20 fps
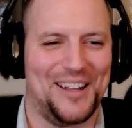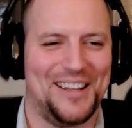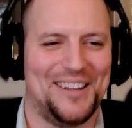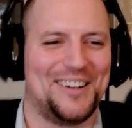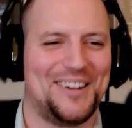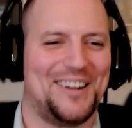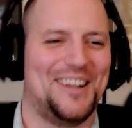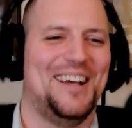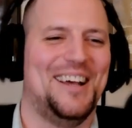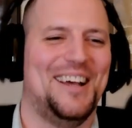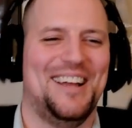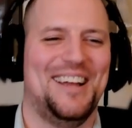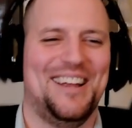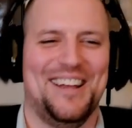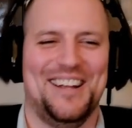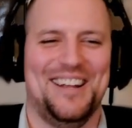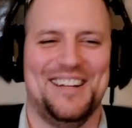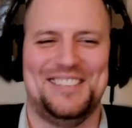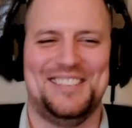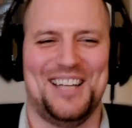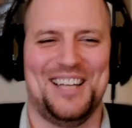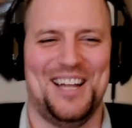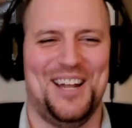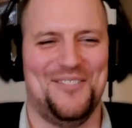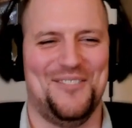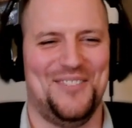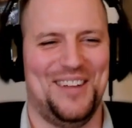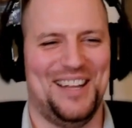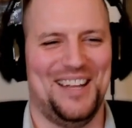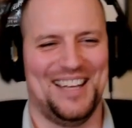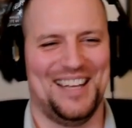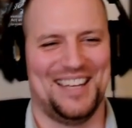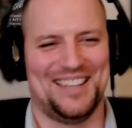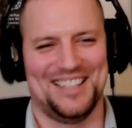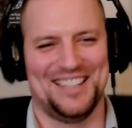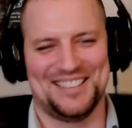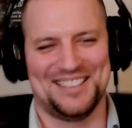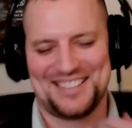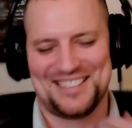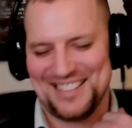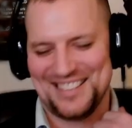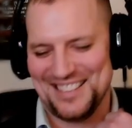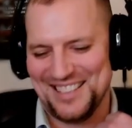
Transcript: You're gonna. it's gonna be like this.